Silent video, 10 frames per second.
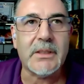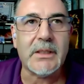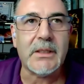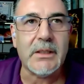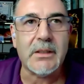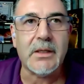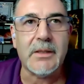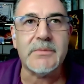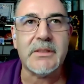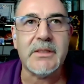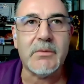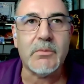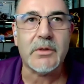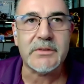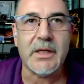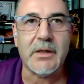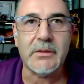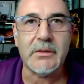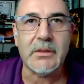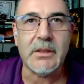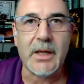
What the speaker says: he claims that he works down